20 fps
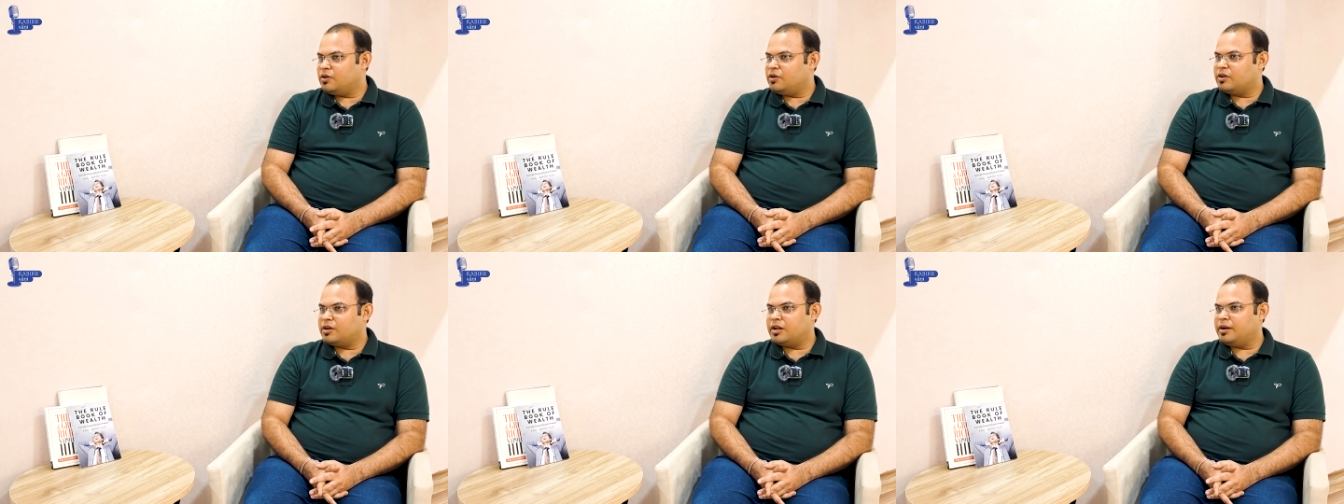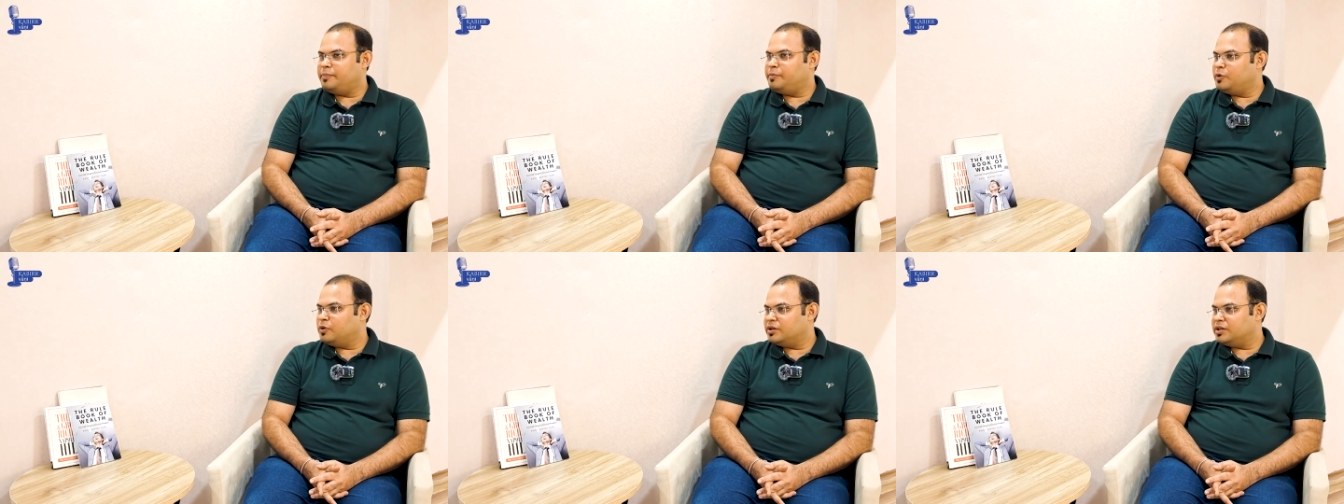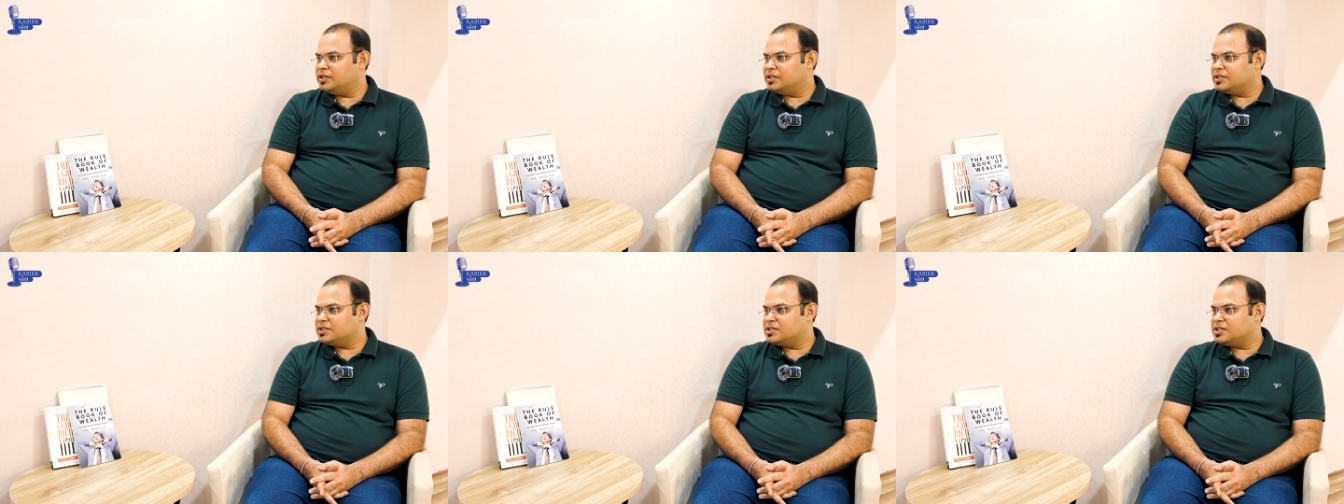or
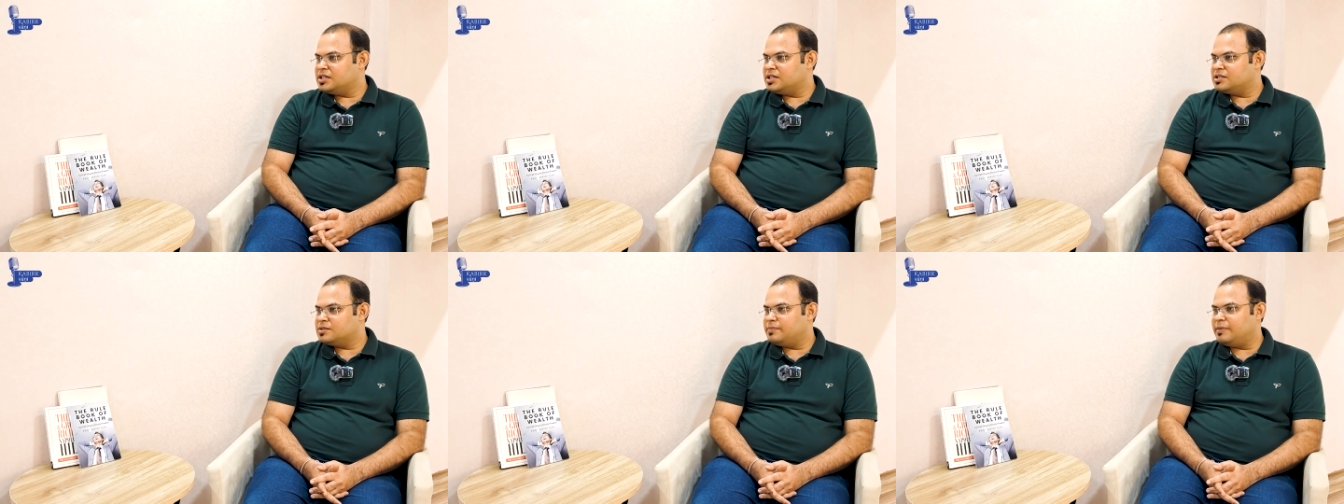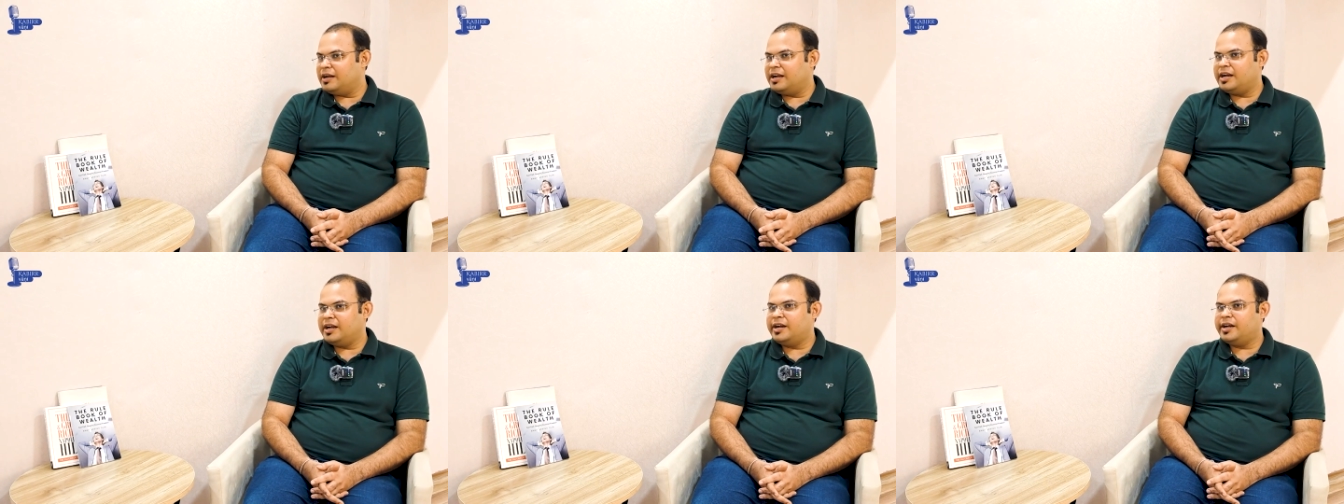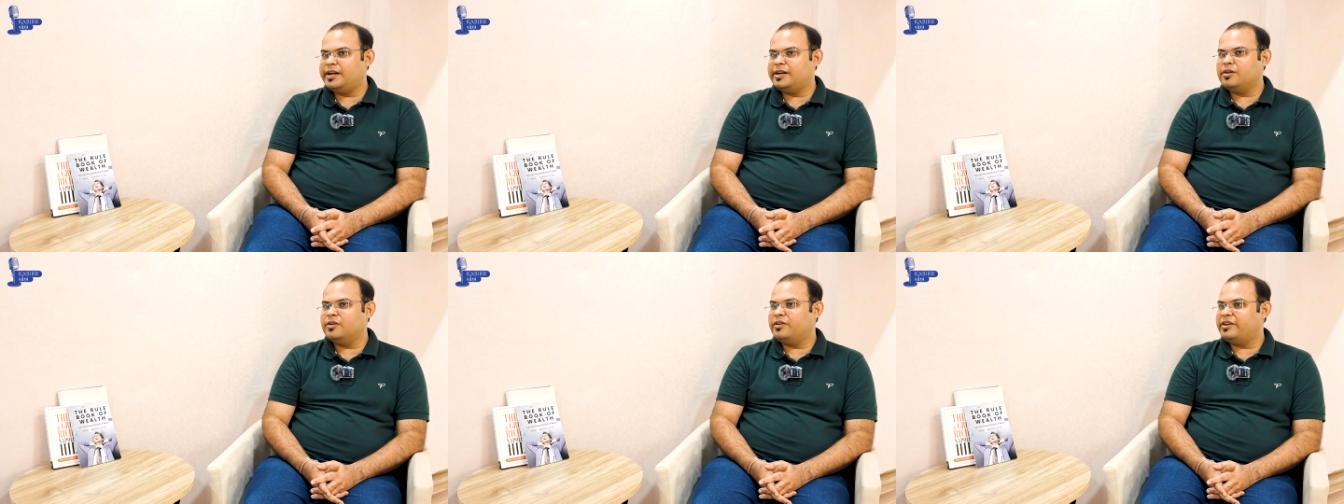cryptocurrency is
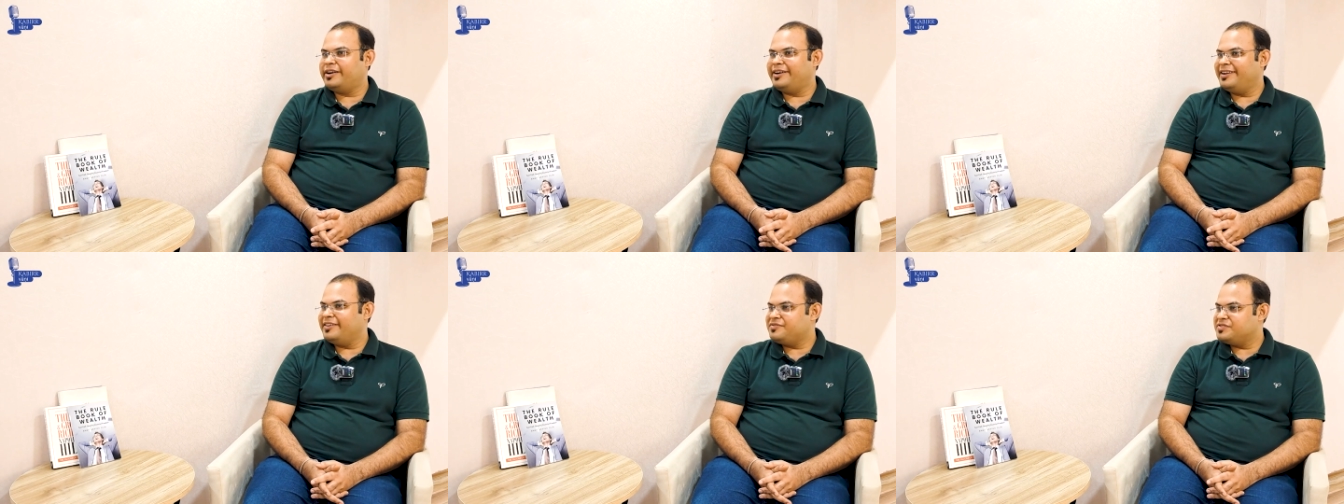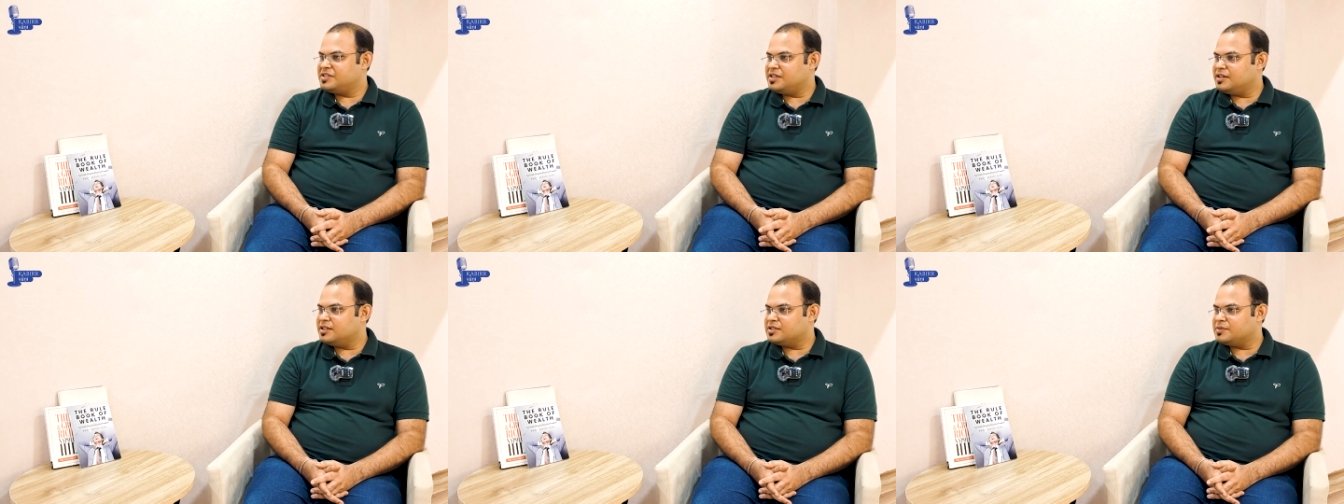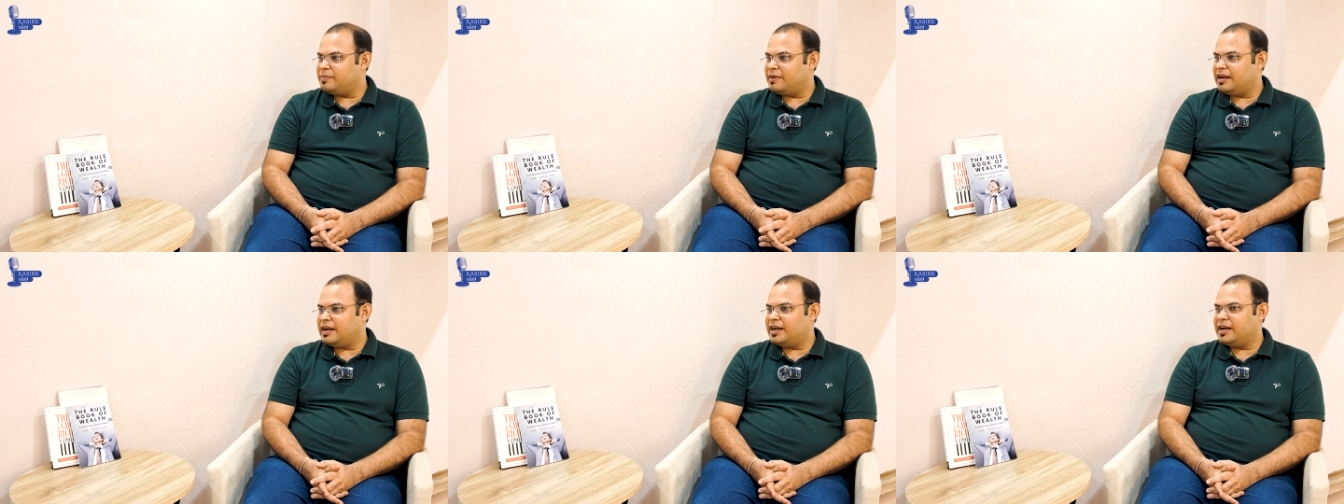bad or NFC is
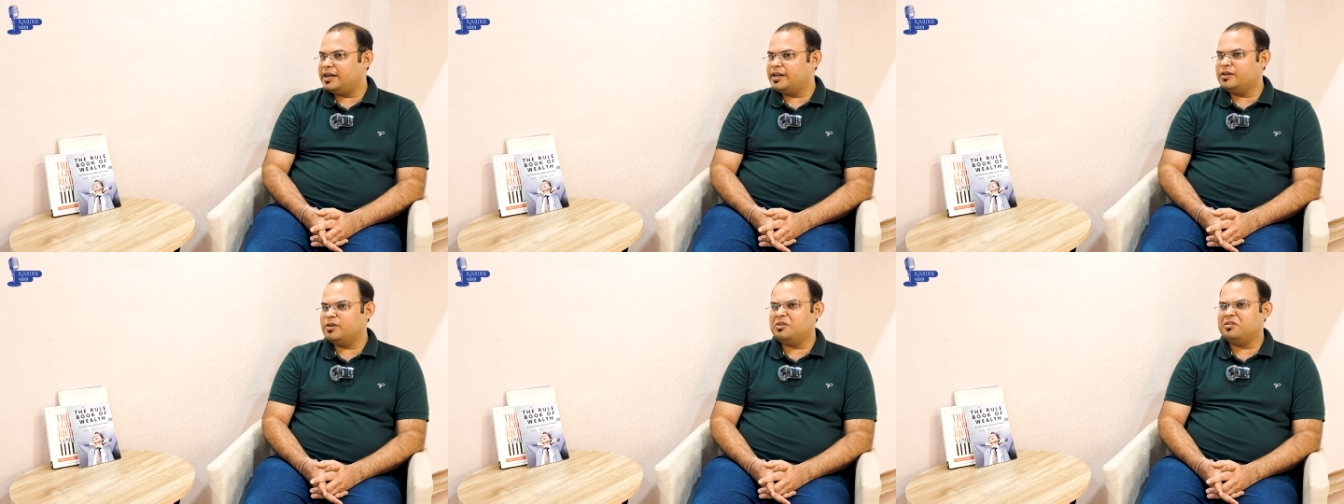bad